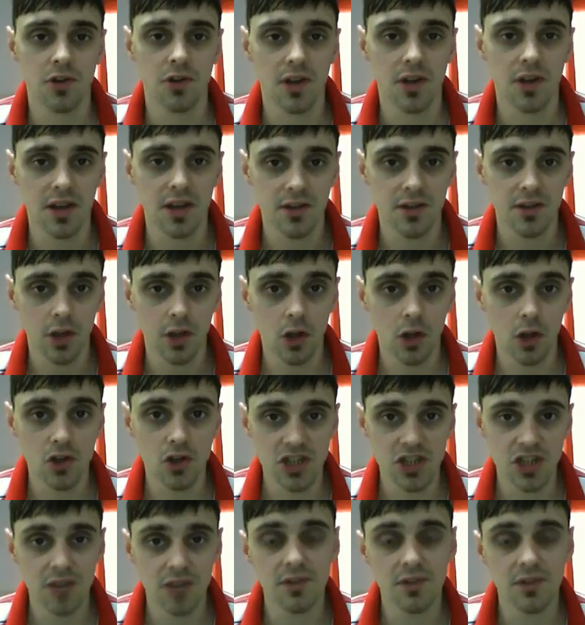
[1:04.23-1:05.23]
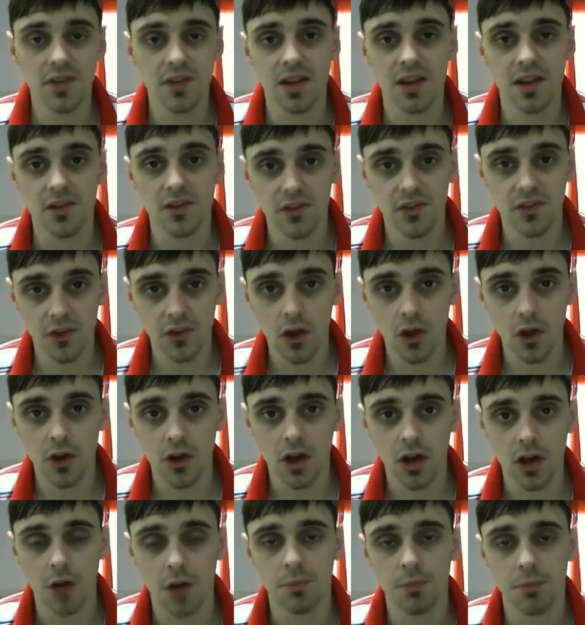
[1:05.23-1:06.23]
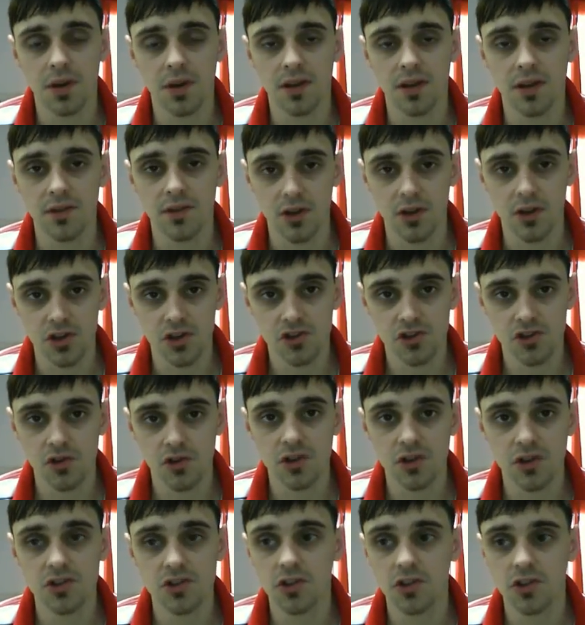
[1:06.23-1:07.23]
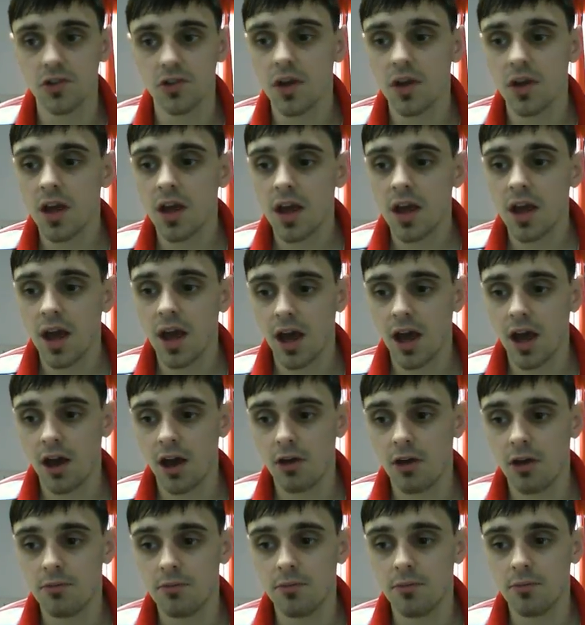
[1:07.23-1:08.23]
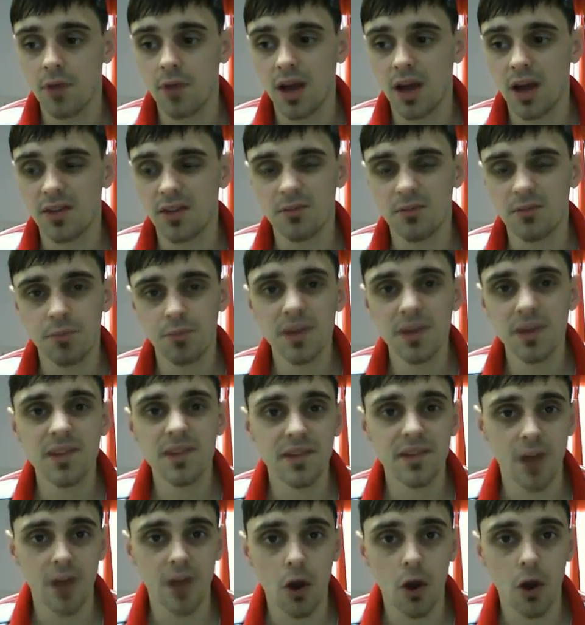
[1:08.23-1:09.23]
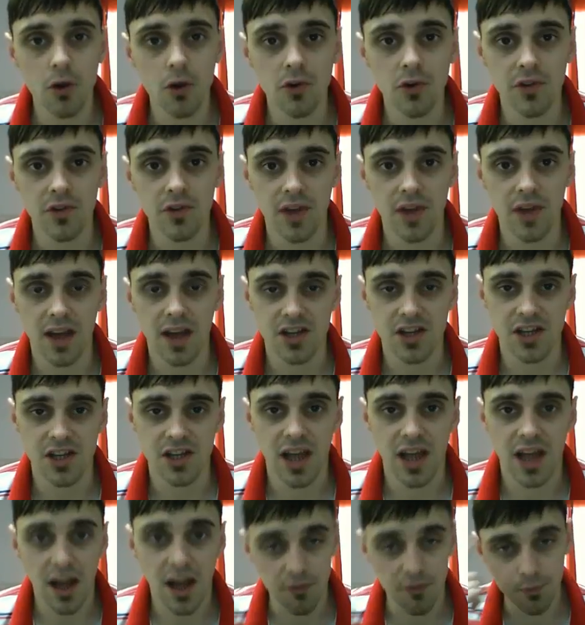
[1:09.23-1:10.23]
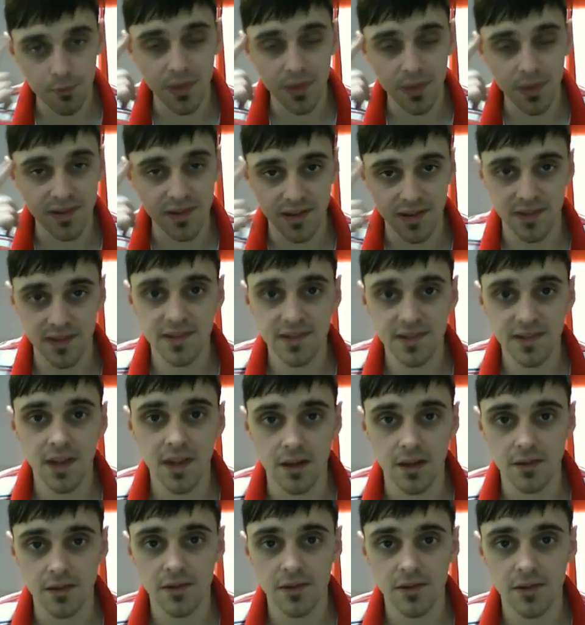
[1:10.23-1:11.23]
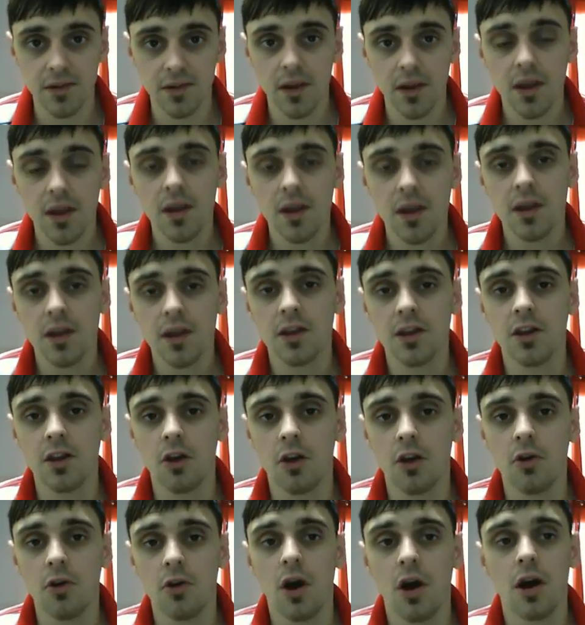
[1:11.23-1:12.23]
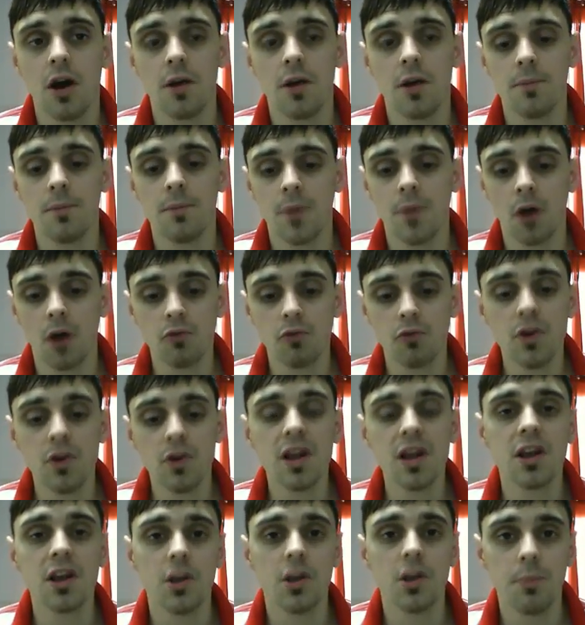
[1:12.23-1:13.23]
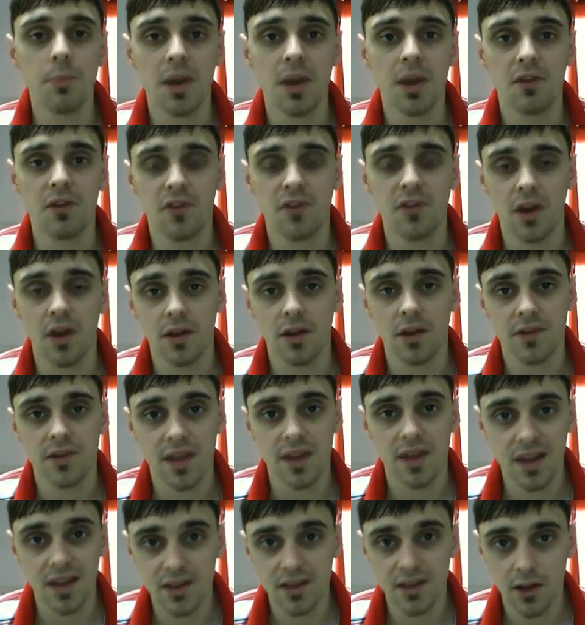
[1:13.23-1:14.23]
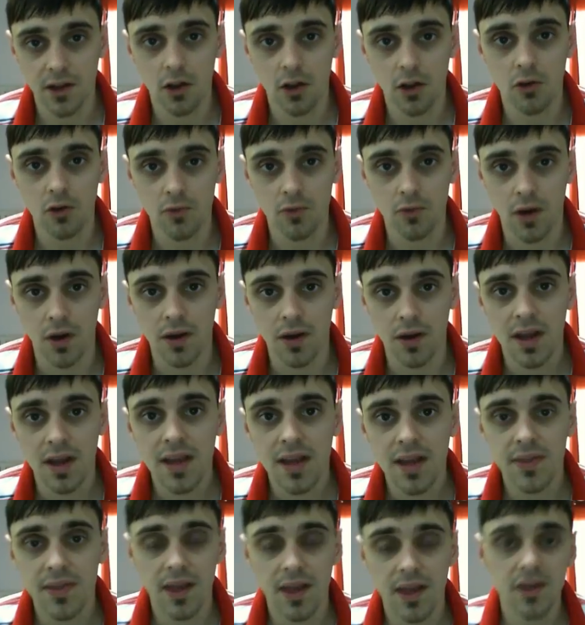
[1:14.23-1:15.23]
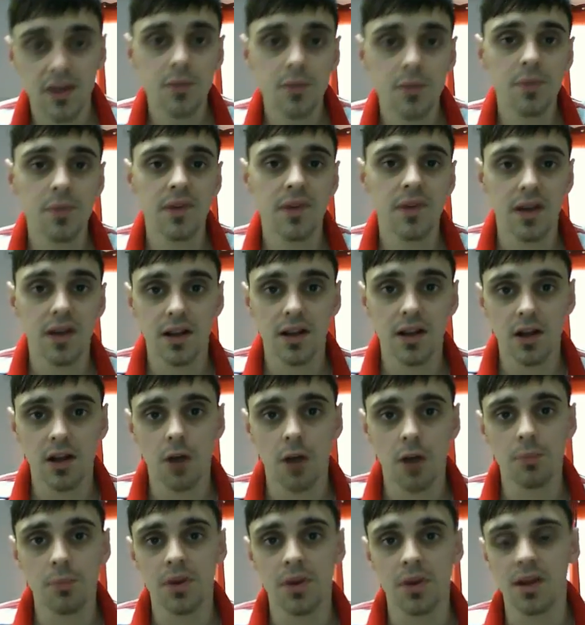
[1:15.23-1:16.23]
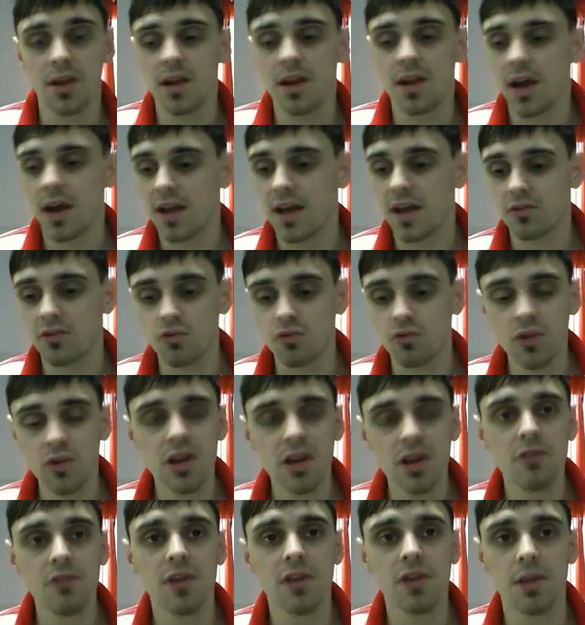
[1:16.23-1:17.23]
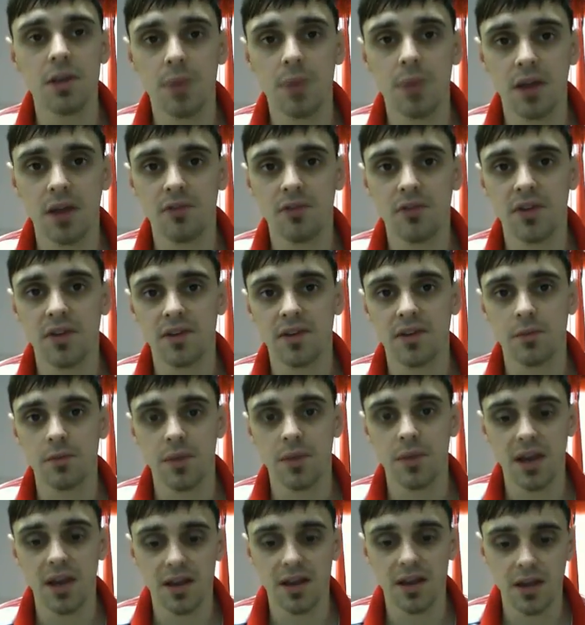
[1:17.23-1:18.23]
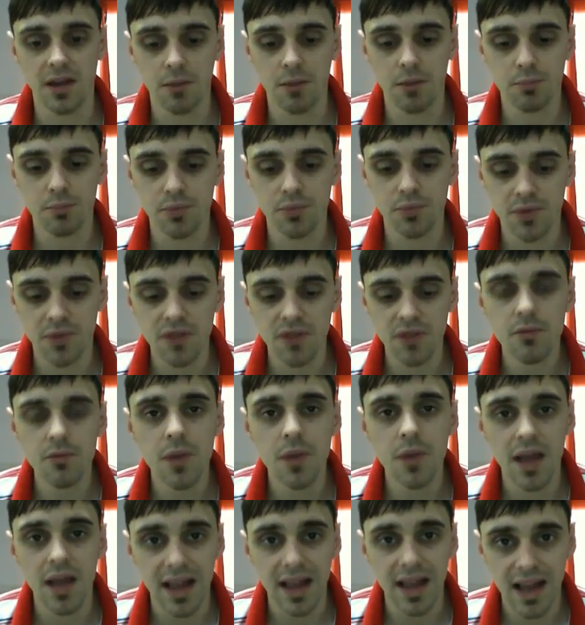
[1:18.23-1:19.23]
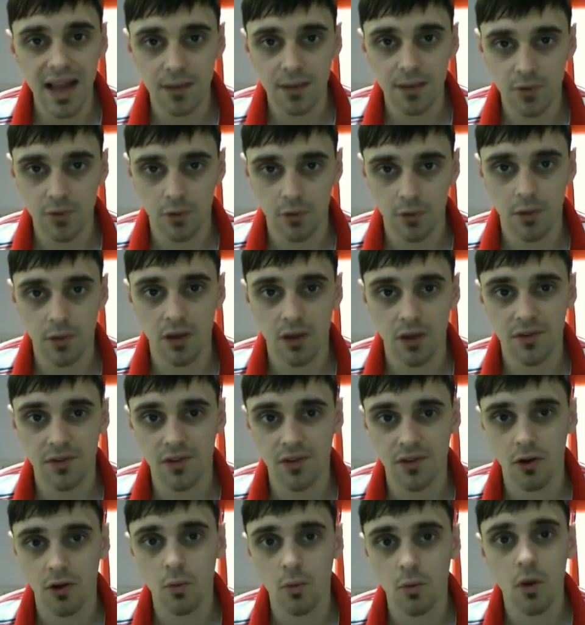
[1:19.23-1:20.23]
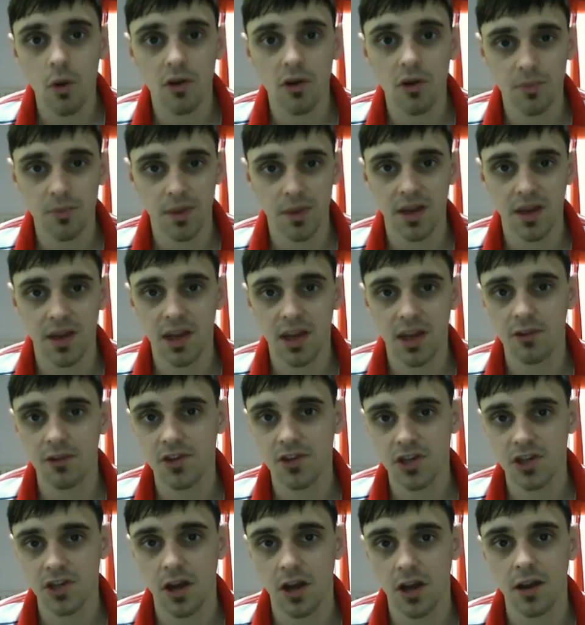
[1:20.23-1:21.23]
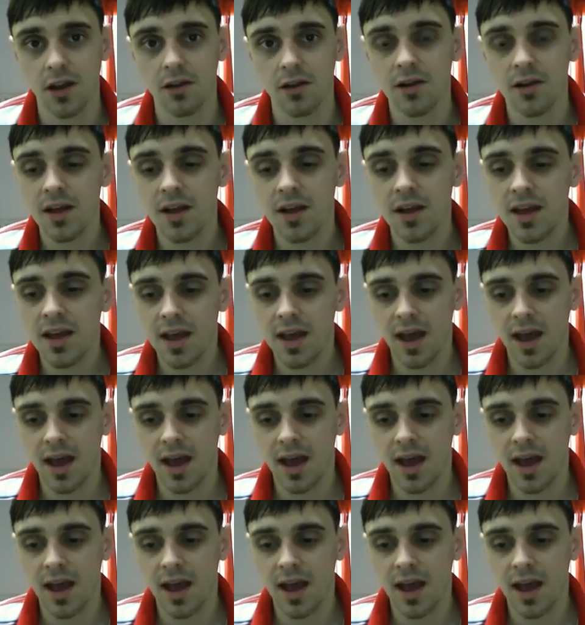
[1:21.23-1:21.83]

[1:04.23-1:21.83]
and the longevity in certain companies that are structured and business owners that actually have business sense, are really going to benefit us in the long run. Now, this particular company has really benefited me and given me a laptop lifestyle whilst being here in China.